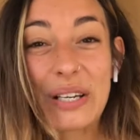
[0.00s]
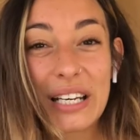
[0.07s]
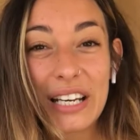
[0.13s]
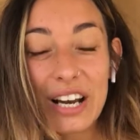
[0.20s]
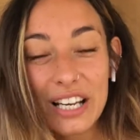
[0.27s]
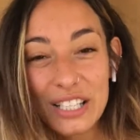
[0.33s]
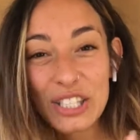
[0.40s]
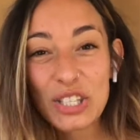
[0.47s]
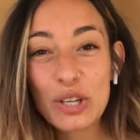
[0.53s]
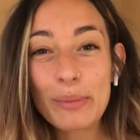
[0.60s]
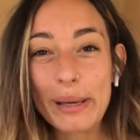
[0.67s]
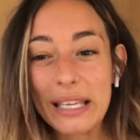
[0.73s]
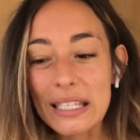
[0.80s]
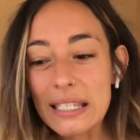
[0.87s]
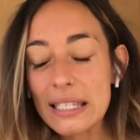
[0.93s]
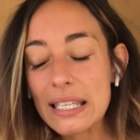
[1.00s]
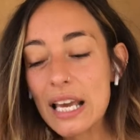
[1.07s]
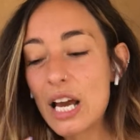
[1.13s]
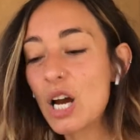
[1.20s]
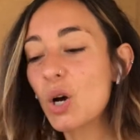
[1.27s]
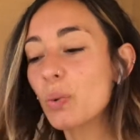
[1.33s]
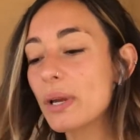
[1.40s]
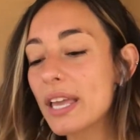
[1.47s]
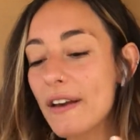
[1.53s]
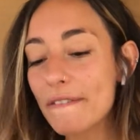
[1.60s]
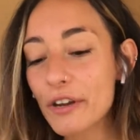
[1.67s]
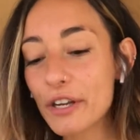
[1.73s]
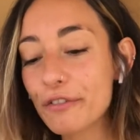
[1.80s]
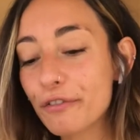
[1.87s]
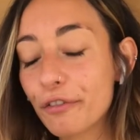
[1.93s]
as humans, we get
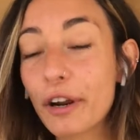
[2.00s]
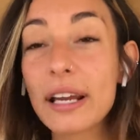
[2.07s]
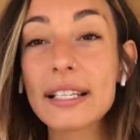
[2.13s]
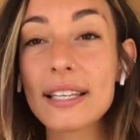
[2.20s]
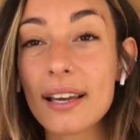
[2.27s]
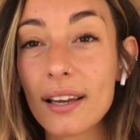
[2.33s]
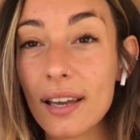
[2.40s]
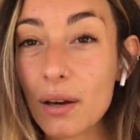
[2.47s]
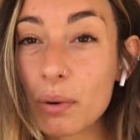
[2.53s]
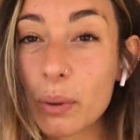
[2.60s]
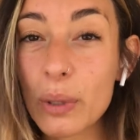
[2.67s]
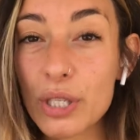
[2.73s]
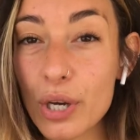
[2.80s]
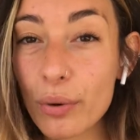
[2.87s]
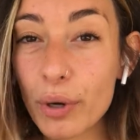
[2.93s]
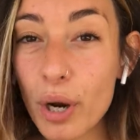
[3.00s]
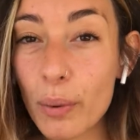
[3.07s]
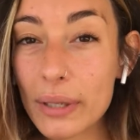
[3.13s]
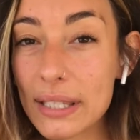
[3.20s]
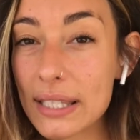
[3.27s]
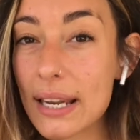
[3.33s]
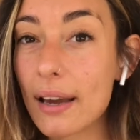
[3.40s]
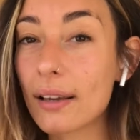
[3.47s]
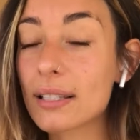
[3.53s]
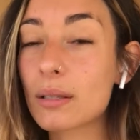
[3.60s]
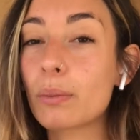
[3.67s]
very frantic when we don't know what's next,